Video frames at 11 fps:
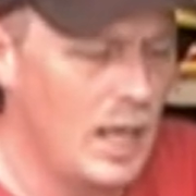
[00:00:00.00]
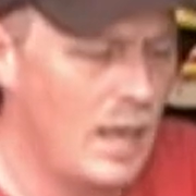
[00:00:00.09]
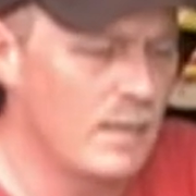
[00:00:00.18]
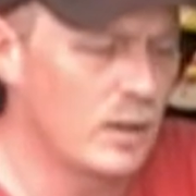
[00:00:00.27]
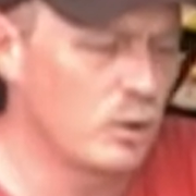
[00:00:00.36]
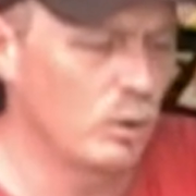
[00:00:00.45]

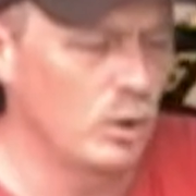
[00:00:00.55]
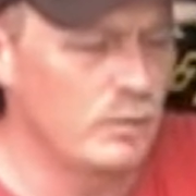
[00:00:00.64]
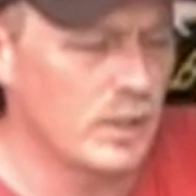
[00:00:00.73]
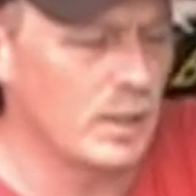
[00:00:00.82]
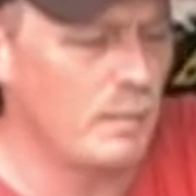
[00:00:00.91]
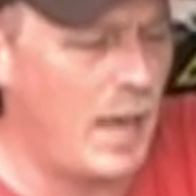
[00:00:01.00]
and the
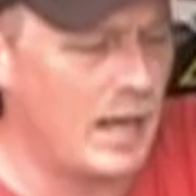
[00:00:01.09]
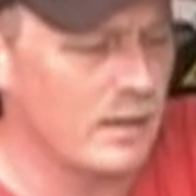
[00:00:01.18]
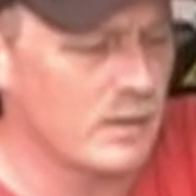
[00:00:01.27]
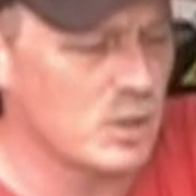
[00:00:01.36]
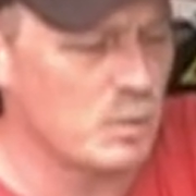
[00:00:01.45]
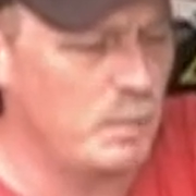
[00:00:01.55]
grooves on the back
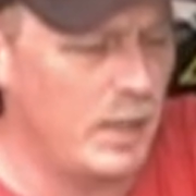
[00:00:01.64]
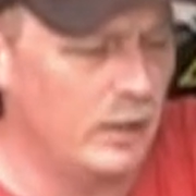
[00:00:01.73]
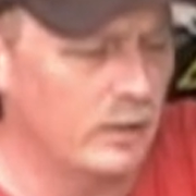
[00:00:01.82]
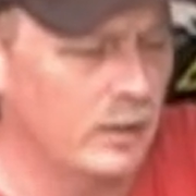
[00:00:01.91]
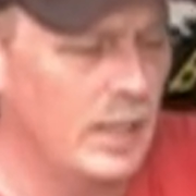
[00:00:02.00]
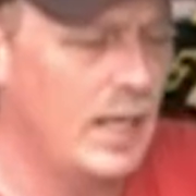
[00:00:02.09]
of the spinner